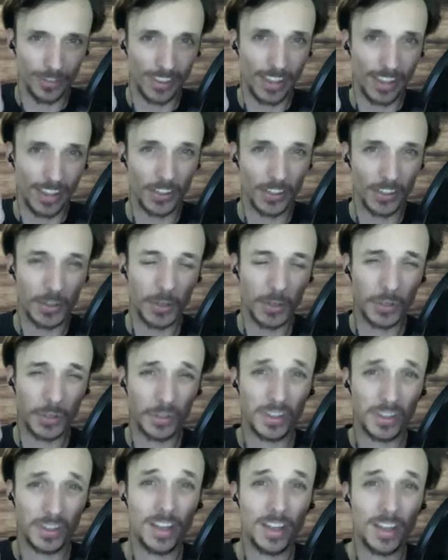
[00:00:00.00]
And that's a
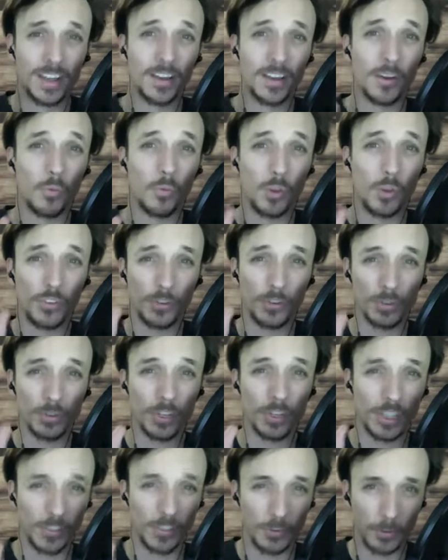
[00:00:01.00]
little, once you
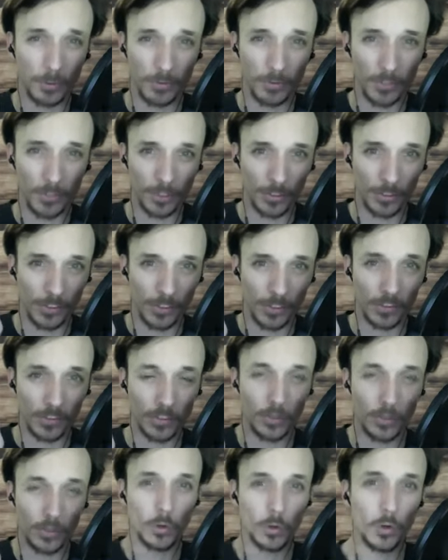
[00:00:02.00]
look at the reviews, there's a
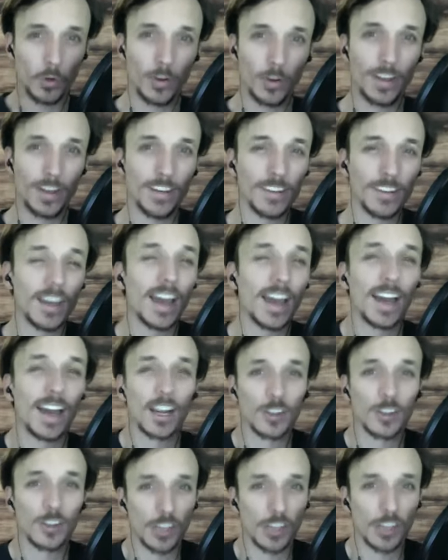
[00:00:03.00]
little green
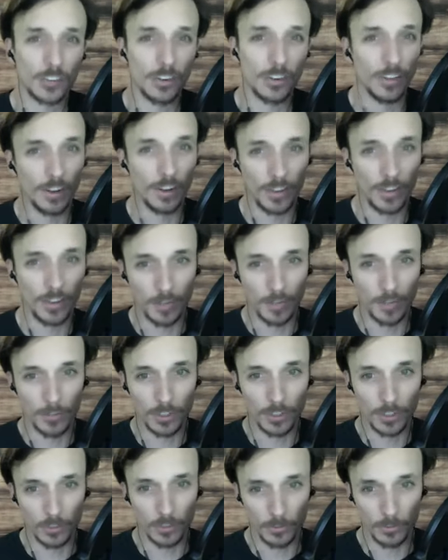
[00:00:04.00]
tag next to their name
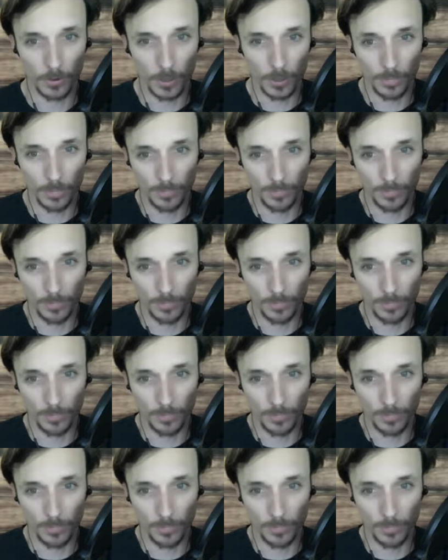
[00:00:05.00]
to look for.